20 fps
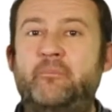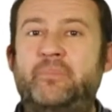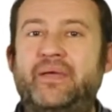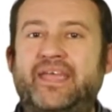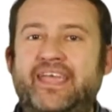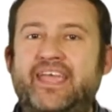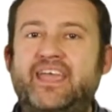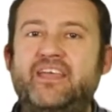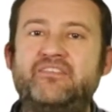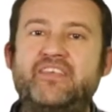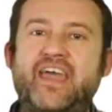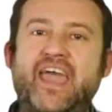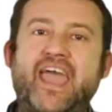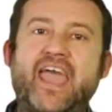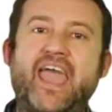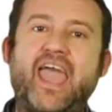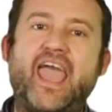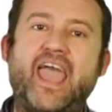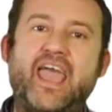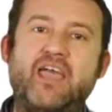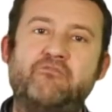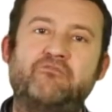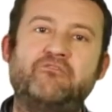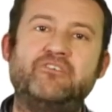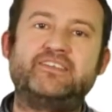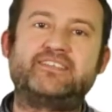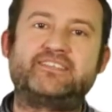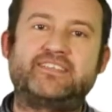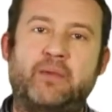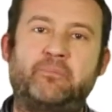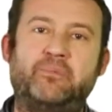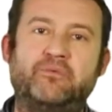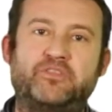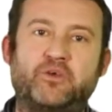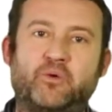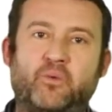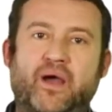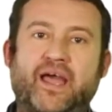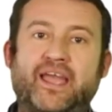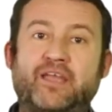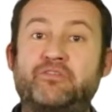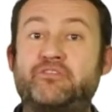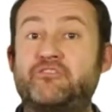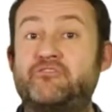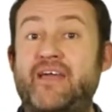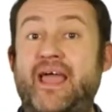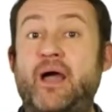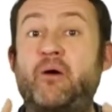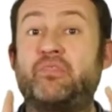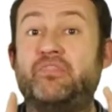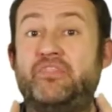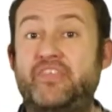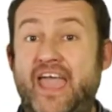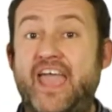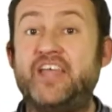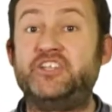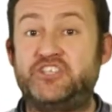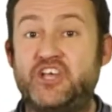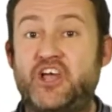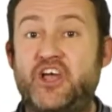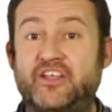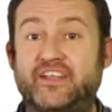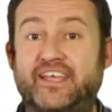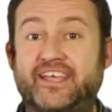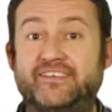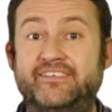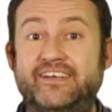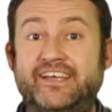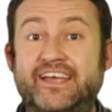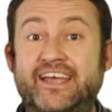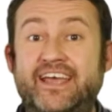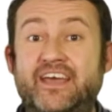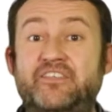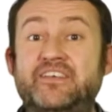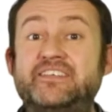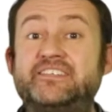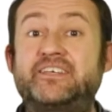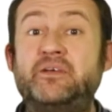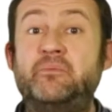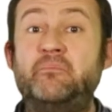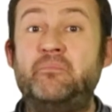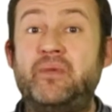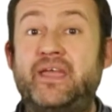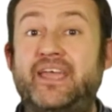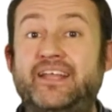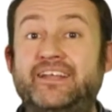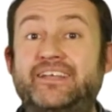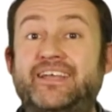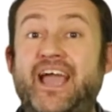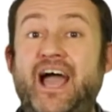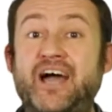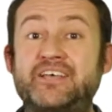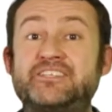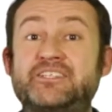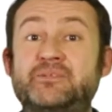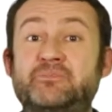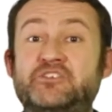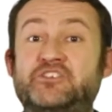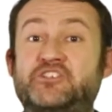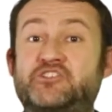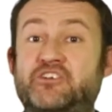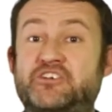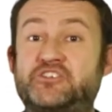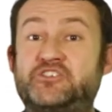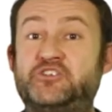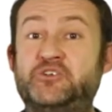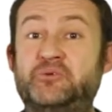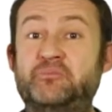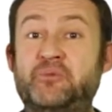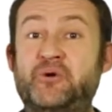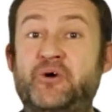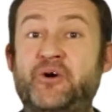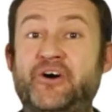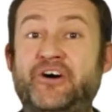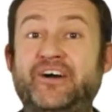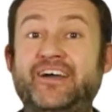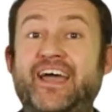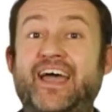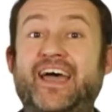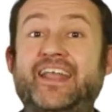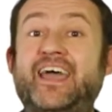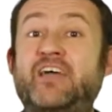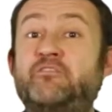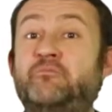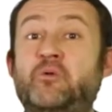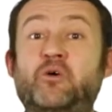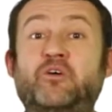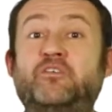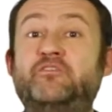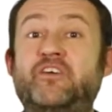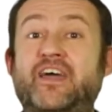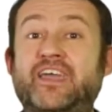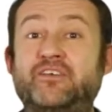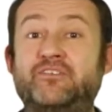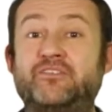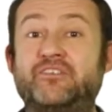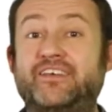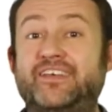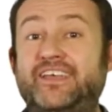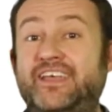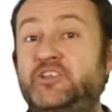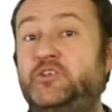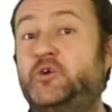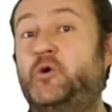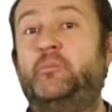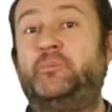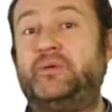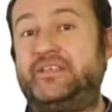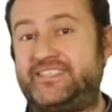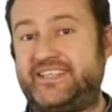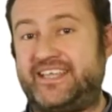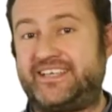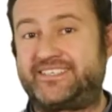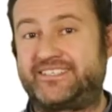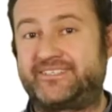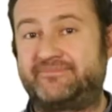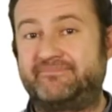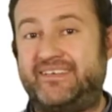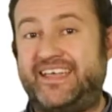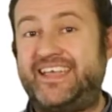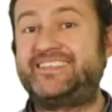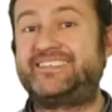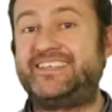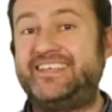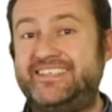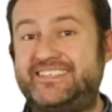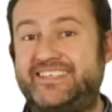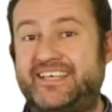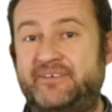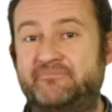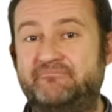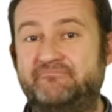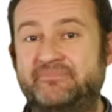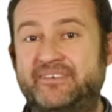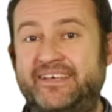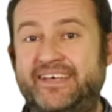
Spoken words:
being there every step of the way throughout their journey. This can mean customers trust you more and have more faith in your business. It's easy.